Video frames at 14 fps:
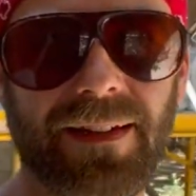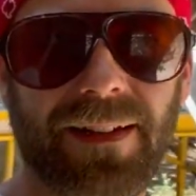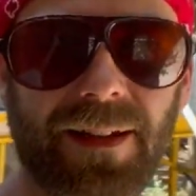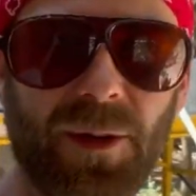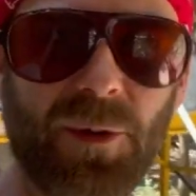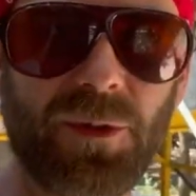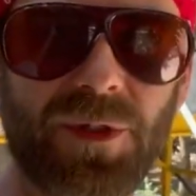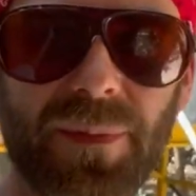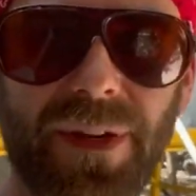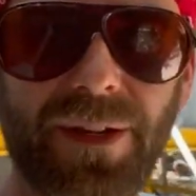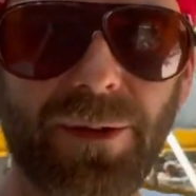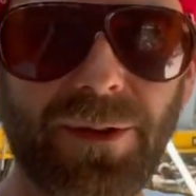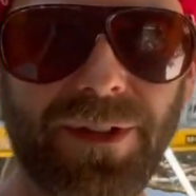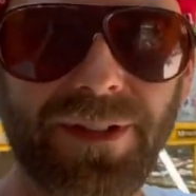Neo
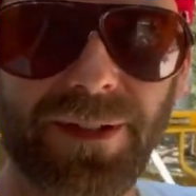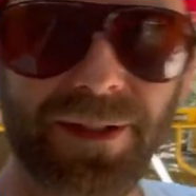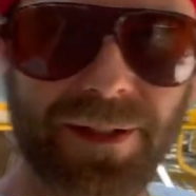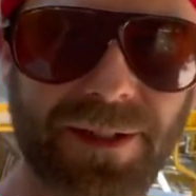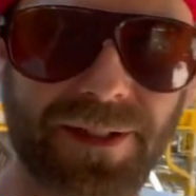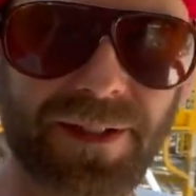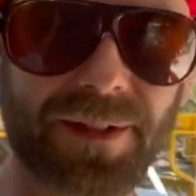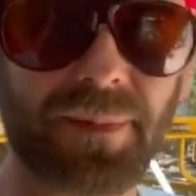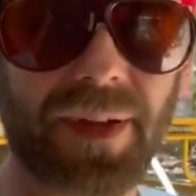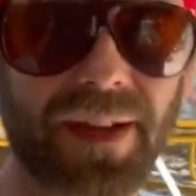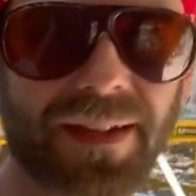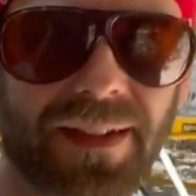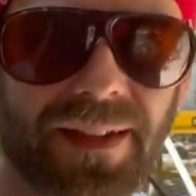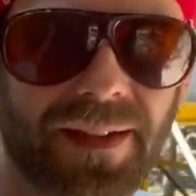Tomato here,
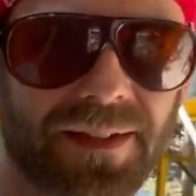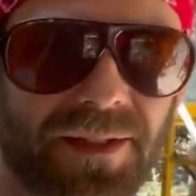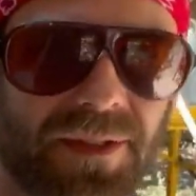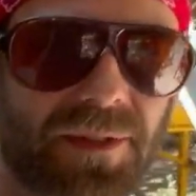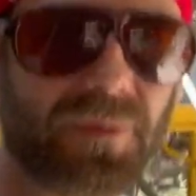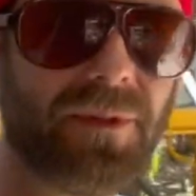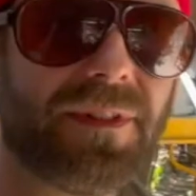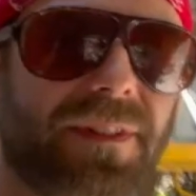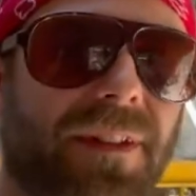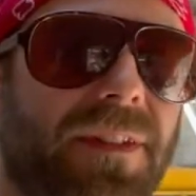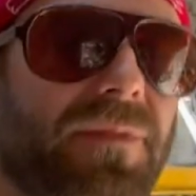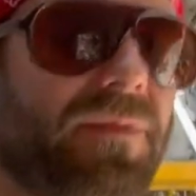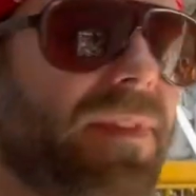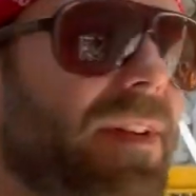back at you with
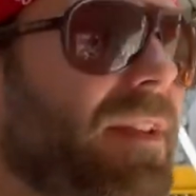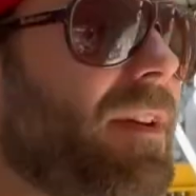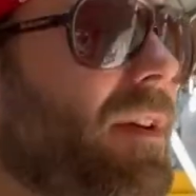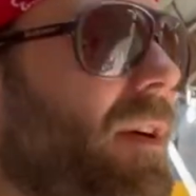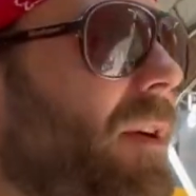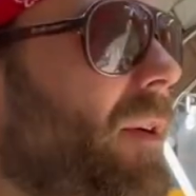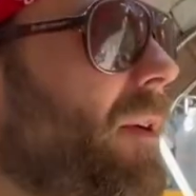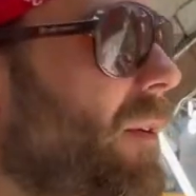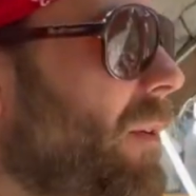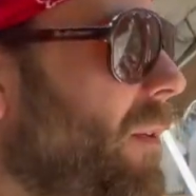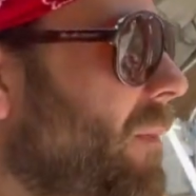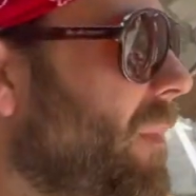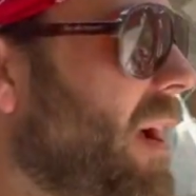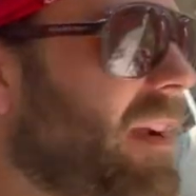another
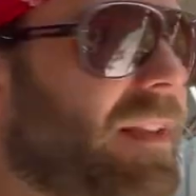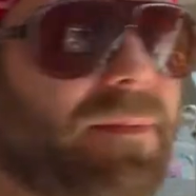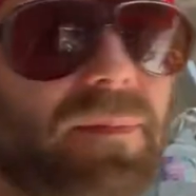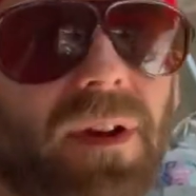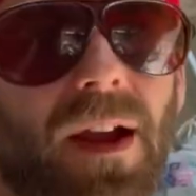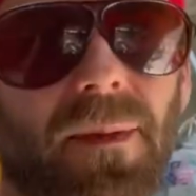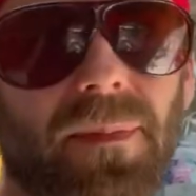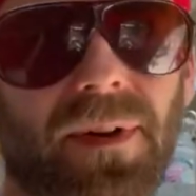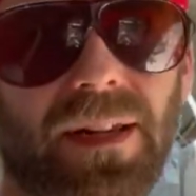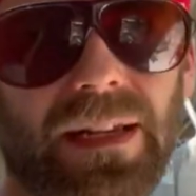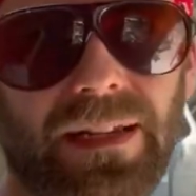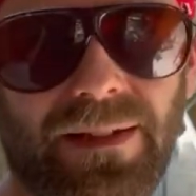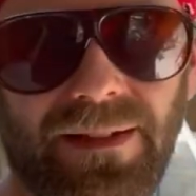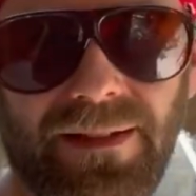video. Back at the
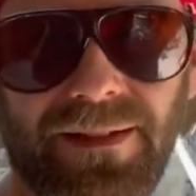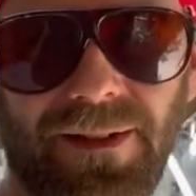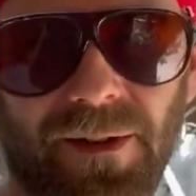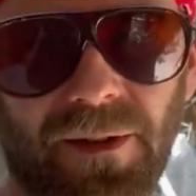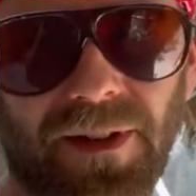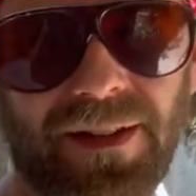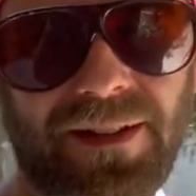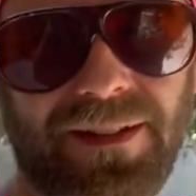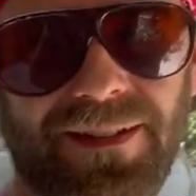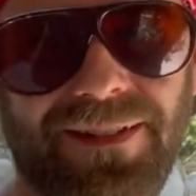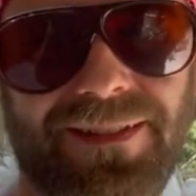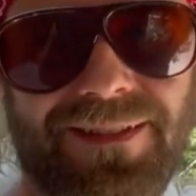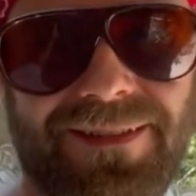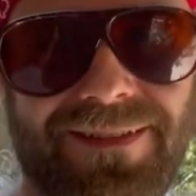property,
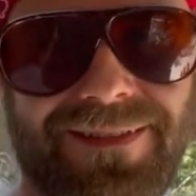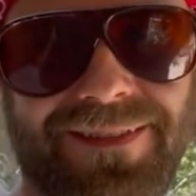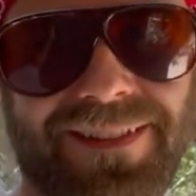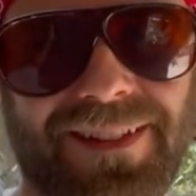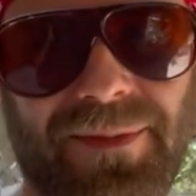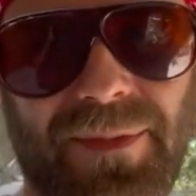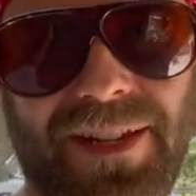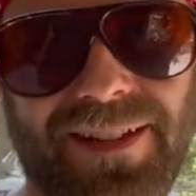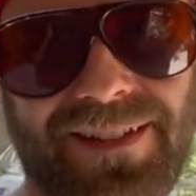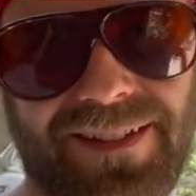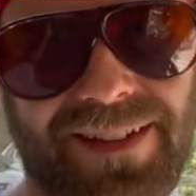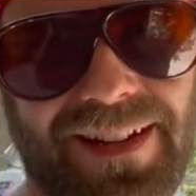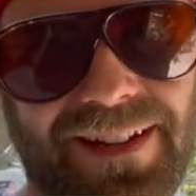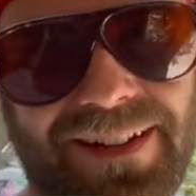already gonna be
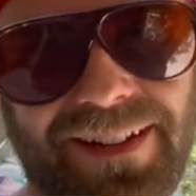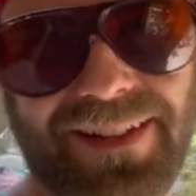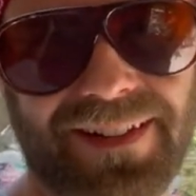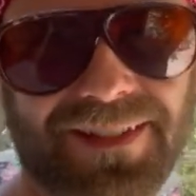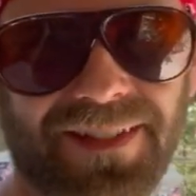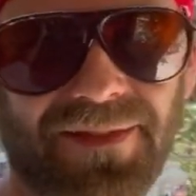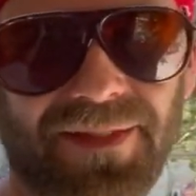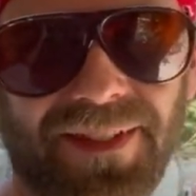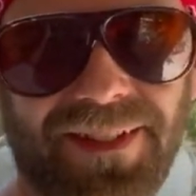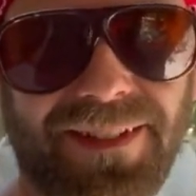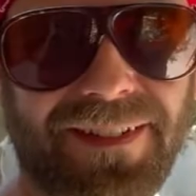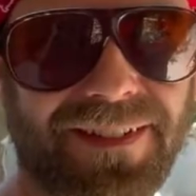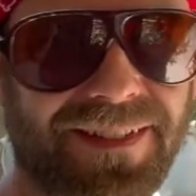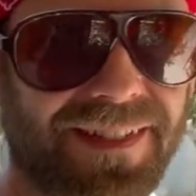a heat index of
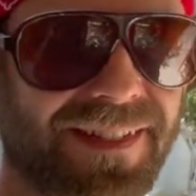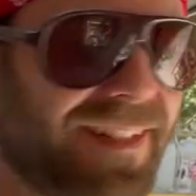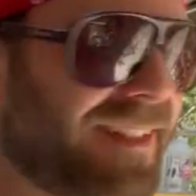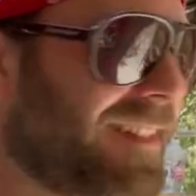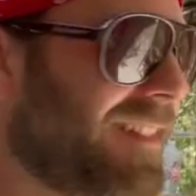106